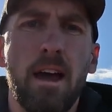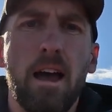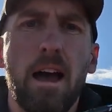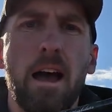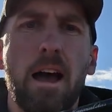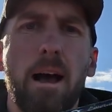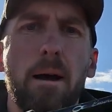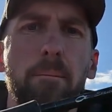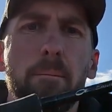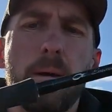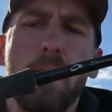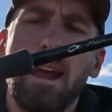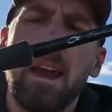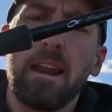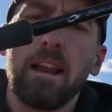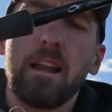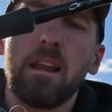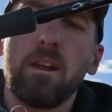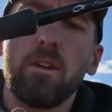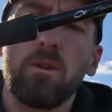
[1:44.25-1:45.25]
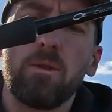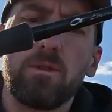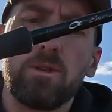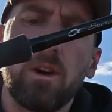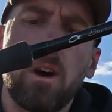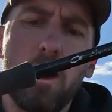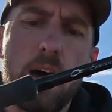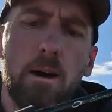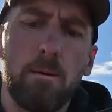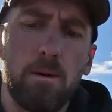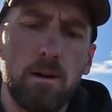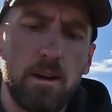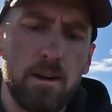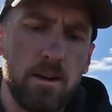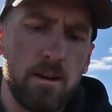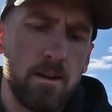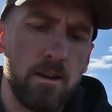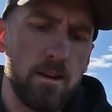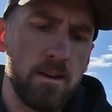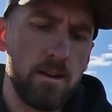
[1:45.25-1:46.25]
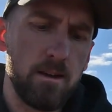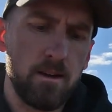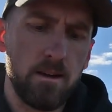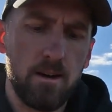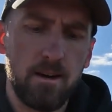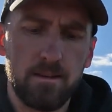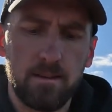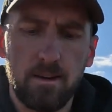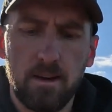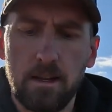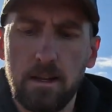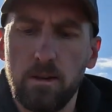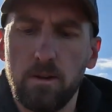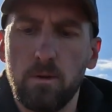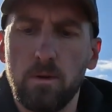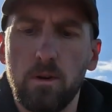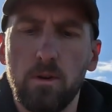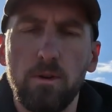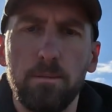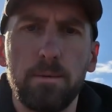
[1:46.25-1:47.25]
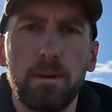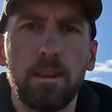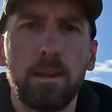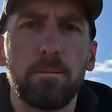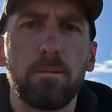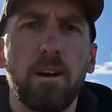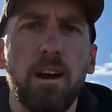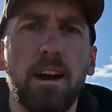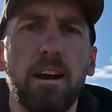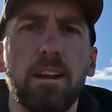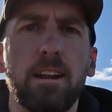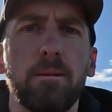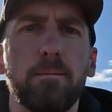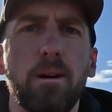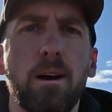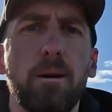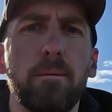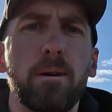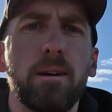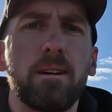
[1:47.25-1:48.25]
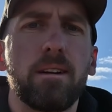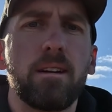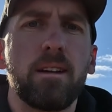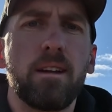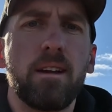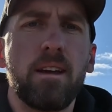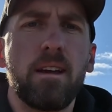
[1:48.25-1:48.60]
And a little Daiwa. Oh, it's got a little loop in the braid at the moment.